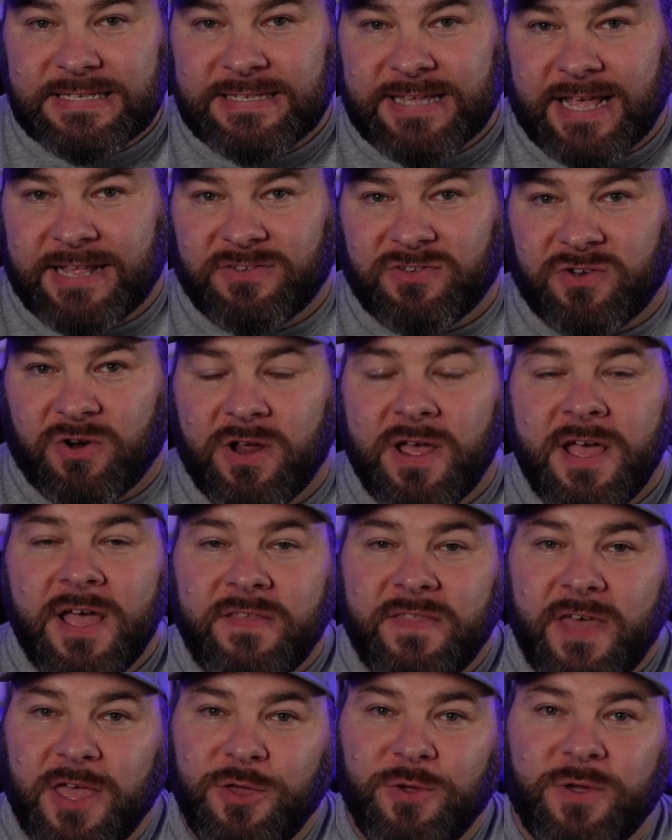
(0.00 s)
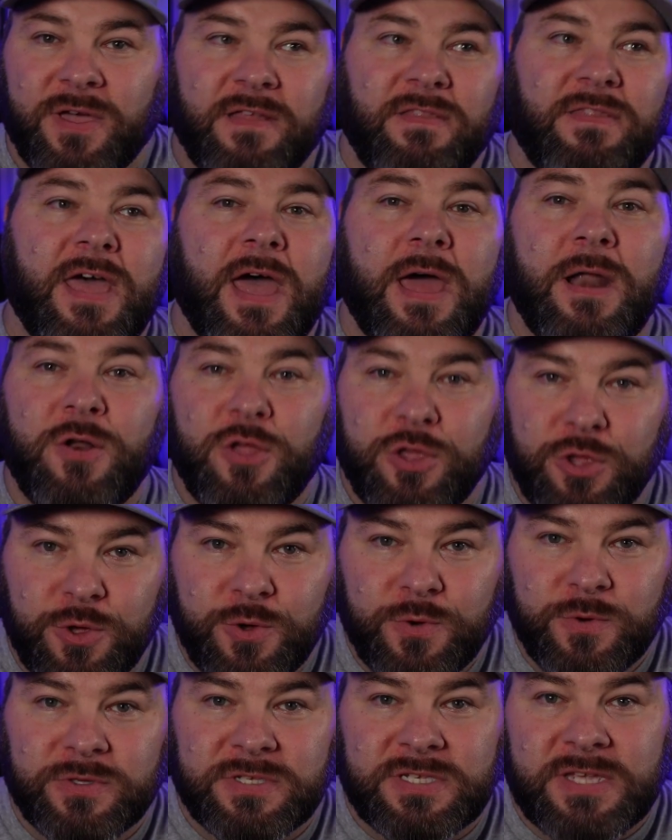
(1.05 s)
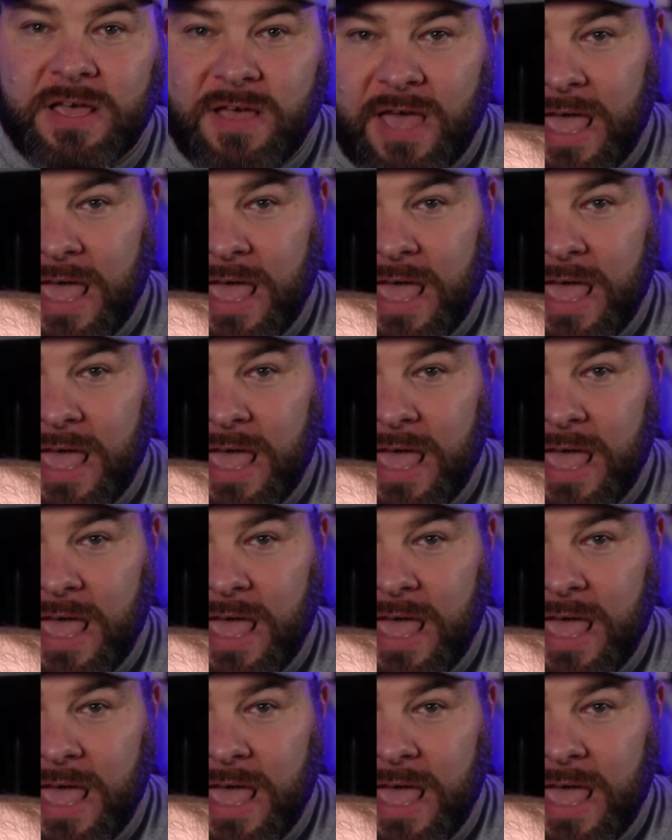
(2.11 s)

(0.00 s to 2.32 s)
sensor that you can then use